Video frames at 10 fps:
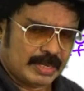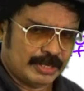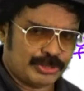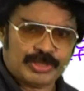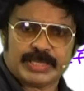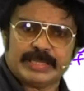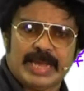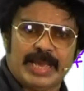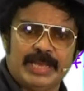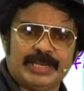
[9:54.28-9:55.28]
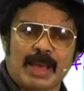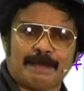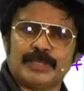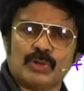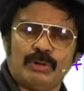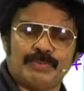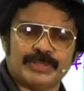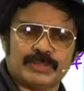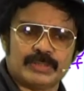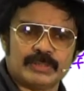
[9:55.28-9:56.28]
Do you think that it happens
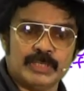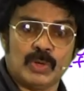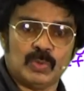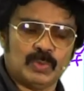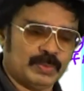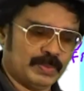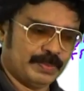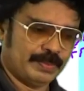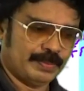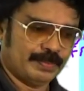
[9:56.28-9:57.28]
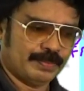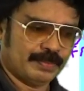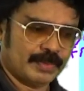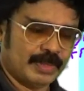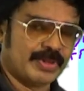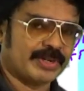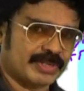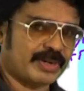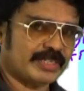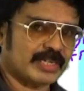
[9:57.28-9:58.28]
always? No. There is
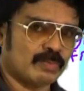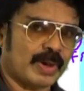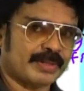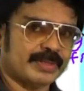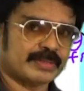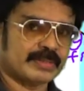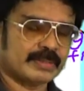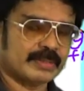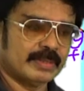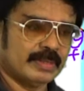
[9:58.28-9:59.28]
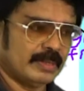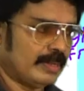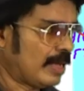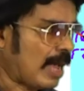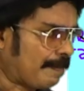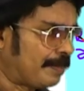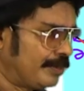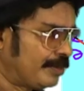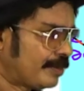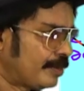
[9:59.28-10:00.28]
a reason why this
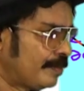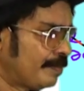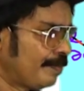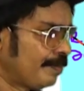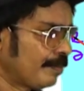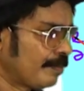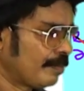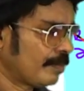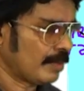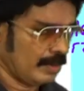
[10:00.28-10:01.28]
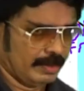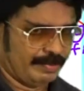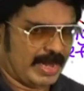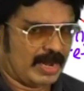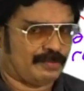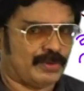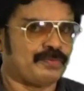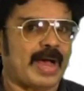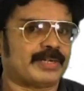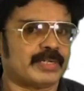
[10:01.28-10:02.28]
happens. There are a few
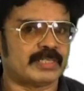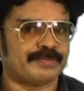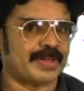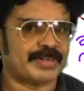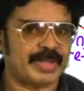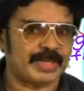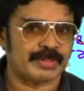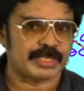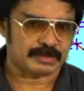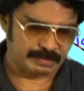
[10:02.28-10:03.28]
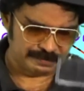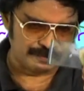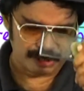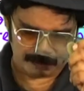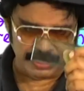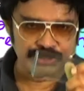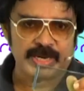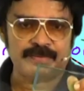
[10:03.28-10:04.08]
factors affecting this, especially